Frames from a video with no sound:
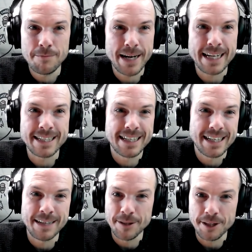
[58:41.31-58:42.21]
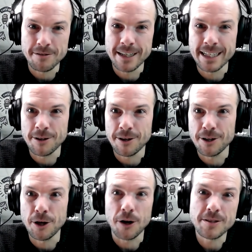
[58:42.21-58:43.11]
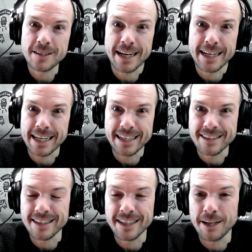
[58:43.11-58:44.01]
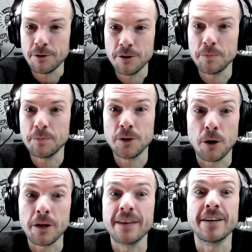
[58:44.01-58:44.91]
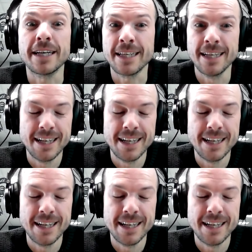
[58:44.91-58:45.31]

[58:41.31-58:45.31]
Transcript: bad imagery or not sending it to you know other not giving